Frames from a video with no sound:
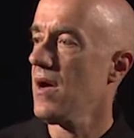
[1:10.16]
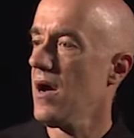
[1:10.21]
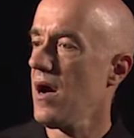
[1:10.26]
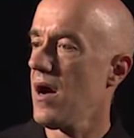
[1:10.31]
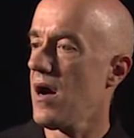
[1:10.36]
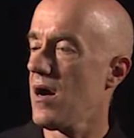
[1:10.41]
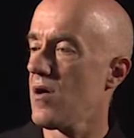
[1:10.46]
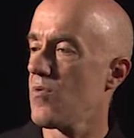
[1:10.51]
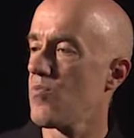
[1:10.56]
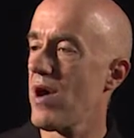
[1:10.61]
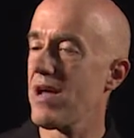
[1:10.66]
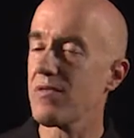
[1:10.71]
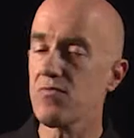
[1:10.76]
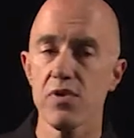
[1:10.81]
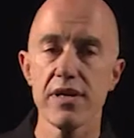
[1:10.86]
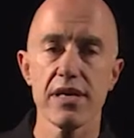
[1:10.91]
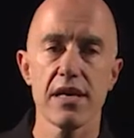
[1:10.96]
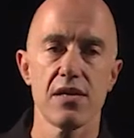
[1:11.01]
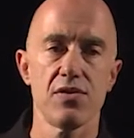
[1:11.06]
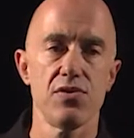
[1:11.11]
Uh, when
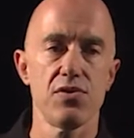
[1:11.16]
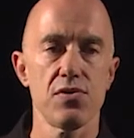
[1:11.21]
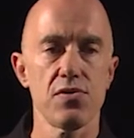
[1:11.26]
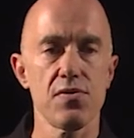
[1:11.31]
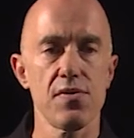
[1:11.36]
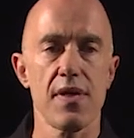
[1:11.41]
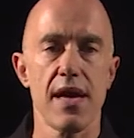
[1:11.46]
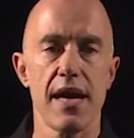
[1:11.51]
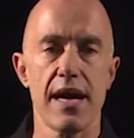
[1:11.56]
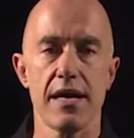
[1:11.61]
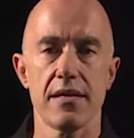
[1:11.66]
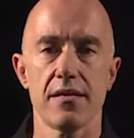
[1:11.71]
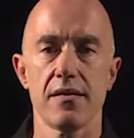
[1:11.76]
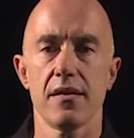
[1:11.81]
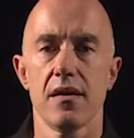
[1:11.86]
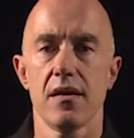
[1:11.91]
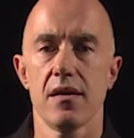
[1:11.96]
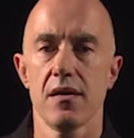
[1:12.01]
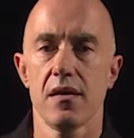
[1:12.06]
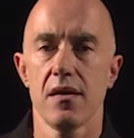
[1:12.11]
we can do that
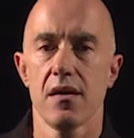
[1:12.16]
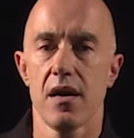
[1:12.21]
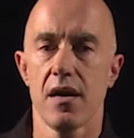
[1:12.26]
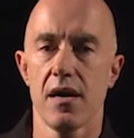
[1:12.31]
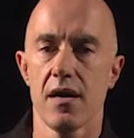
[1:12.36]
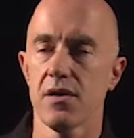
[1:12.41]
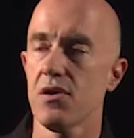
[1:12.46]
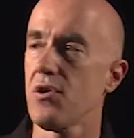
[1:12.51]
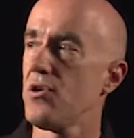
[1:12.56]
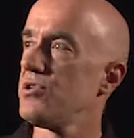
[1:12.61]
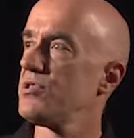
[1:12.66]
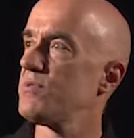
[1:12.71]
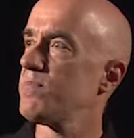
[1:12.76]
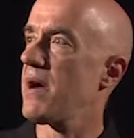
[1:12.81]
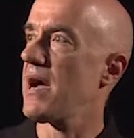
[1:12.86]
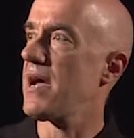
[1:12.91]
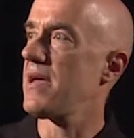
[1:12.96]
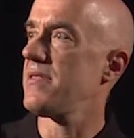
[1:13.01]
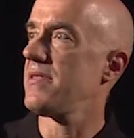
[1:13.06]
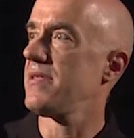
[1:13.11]
uh, goes
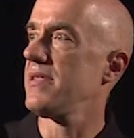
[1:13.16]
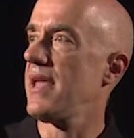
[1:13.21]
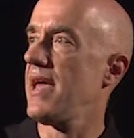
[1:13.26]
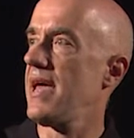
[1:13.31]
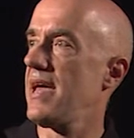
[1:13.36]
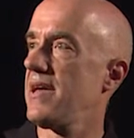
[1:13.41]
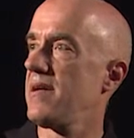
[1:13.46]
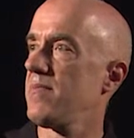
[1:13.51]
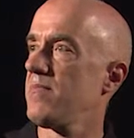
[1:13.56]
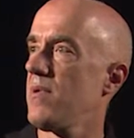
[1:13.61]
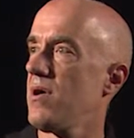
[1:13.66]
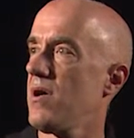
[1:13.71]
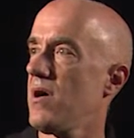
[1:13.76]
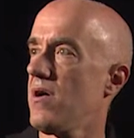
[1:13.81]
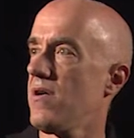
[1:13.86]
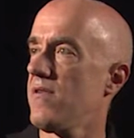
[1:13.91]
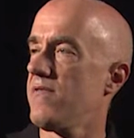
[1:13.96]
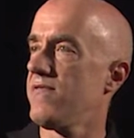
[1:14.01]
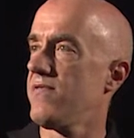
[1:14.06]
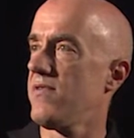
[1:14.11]
by the name
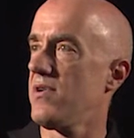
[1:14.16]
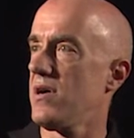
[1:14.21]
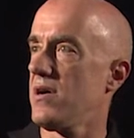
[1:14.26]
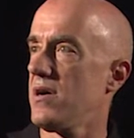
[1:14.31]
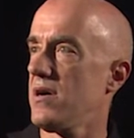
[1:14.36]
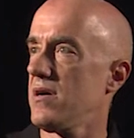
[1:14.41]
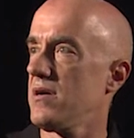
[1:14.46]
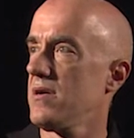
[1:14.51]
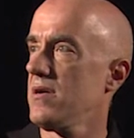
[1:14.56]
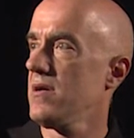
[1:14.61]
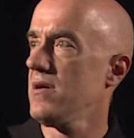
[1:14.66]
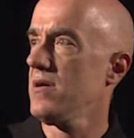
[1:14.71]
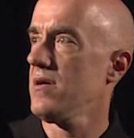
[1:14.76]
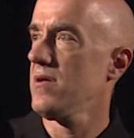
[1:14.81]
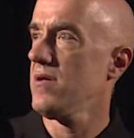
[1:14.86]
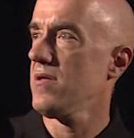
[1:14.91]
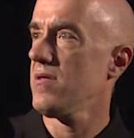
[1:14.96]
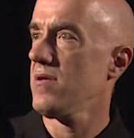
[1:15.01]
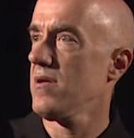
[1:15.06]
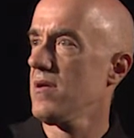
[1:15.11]
of uh,
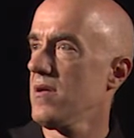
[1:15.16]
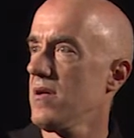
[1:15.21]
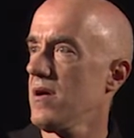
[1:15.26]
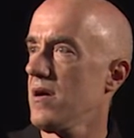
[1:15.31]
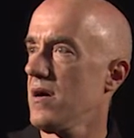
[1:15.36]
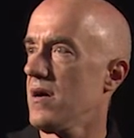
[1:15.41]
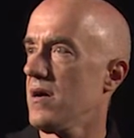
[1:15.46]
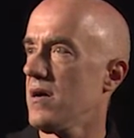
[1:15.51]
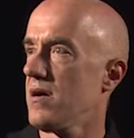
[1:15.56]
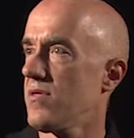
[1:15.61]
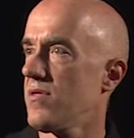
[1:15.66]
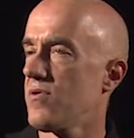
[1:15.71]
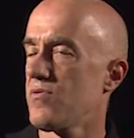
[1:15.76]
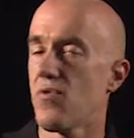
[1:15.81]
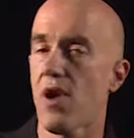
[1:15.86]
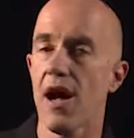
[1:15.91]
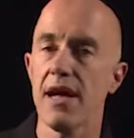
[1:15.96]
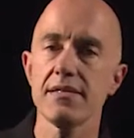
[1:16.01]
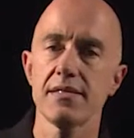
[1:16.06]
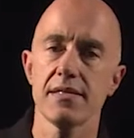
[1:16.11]
uh the
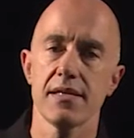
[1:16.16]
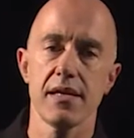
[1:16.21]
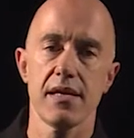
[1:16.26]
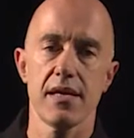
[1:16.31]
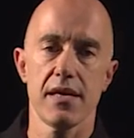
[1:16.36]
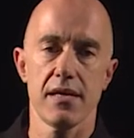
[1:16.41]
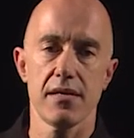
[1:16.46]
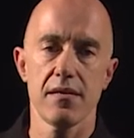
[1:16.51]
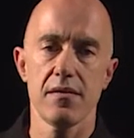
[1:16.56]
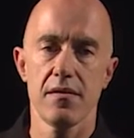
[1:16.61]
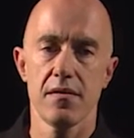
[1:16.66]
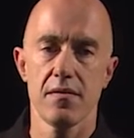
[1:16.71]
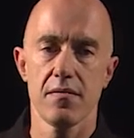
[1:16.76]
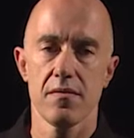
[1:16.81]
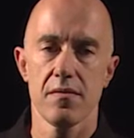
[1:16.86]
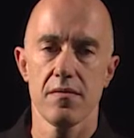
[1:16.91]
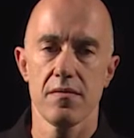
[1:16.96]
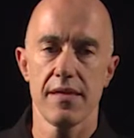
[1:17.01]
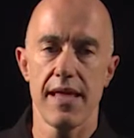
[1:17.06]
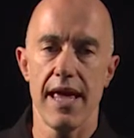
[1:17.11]
Wronskian,
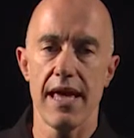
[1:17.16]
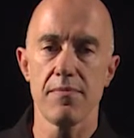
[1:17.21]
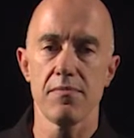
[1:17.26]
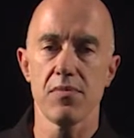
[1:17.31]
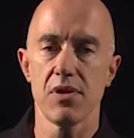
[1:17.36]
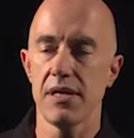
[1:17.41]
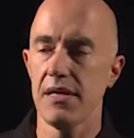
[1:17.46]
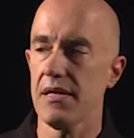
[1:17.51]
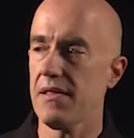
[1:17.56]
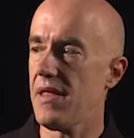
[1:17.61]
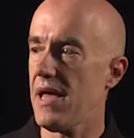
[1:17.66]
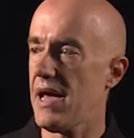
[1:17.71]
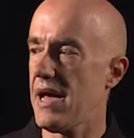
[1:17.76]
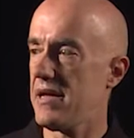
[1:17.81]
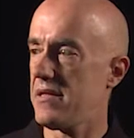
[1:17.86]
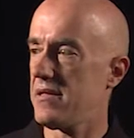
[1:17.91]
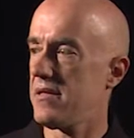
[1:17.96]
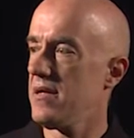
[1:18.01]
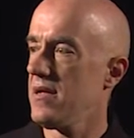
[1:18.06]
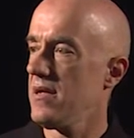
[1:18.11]
namely
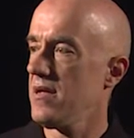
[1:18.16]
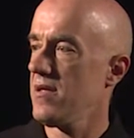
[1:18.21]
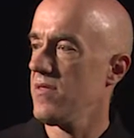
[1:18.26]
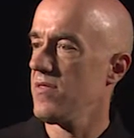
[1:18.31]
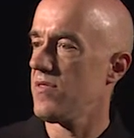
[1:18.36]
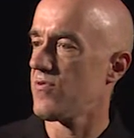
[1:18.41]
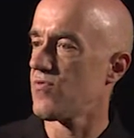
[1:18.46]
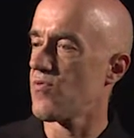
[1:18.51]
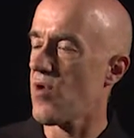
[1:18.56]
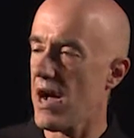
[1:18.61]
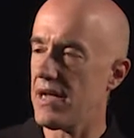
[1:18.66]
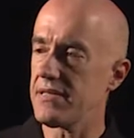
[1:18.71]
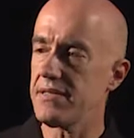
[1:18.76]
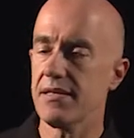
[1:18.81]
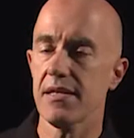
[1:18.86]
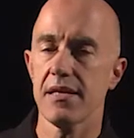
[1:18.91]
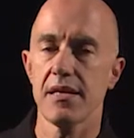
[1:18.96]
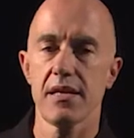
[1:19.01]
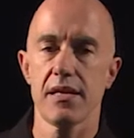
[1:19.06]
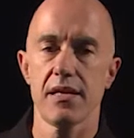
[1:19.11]
that the
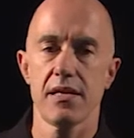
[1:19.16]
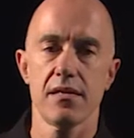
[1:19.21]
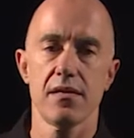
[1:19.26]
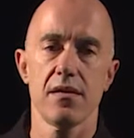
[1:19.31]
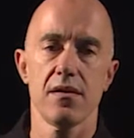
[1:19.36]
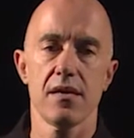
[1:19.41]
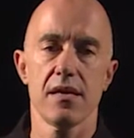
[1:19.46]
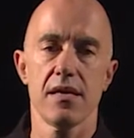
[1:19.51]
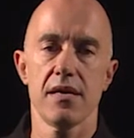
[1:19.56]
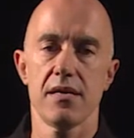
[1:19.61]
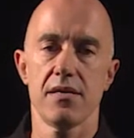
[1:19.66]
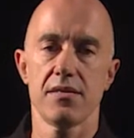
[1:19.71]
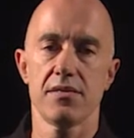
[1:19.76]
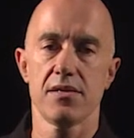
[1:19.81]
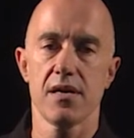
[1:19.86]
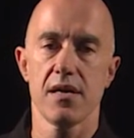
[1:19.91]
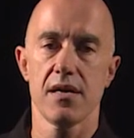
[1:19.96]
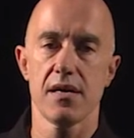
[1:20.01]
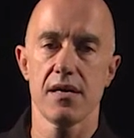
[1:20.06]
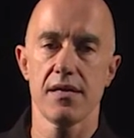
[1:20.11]
Wronskian
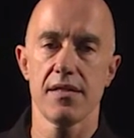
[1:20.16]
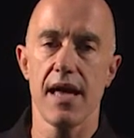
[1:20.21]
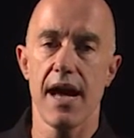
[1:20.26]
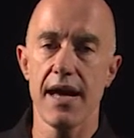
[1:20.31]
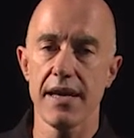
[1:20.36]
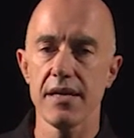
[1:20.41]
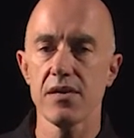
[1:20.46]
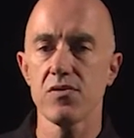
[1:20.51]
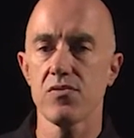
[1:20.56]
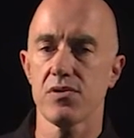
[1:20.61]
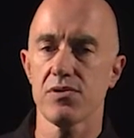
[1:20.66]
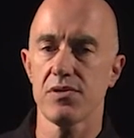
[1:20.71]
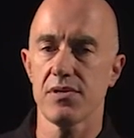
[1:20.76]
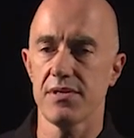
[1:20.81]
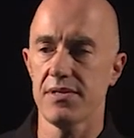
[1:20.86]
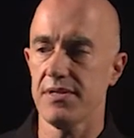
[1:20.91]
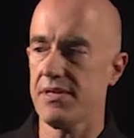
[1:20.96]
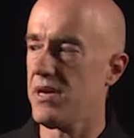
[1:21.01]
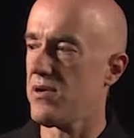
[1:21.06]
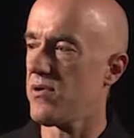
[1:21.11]
is uh, not equal to
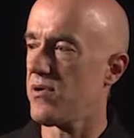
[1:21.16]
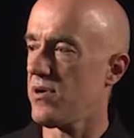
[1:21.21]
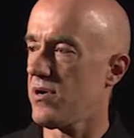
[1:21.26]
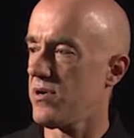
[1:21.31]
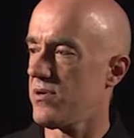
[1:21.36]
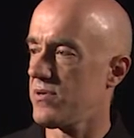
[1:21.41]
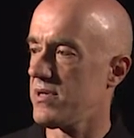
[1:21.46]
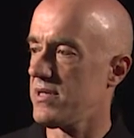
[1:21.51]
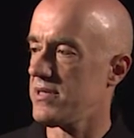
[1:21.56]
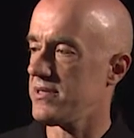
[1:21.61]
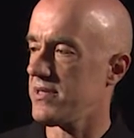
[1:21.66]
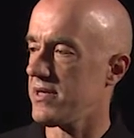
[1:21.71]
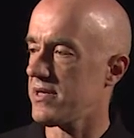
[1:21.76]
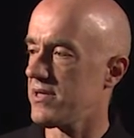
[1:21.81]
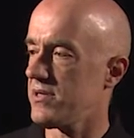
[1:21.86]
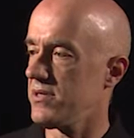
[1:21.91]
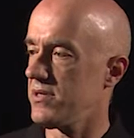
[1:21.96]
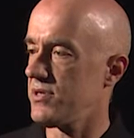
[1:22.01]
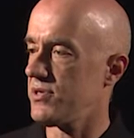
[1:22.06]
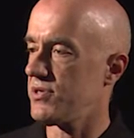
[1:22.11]
zero is the
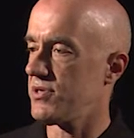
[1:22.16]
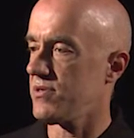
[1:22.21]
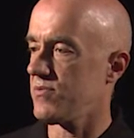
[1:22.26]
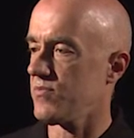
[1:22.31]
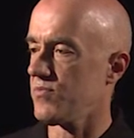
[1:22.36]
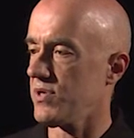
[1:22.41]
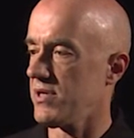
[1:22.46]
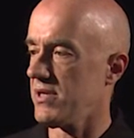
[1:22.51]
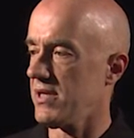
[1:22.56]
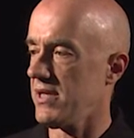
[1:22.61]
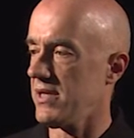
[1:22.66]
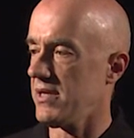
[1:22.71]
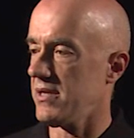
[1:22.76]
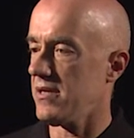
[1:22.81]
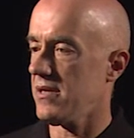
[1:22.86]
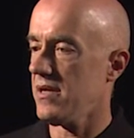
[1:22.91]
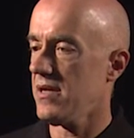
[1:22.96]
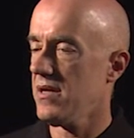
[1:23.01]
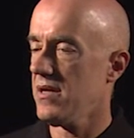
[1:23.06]
condition we need.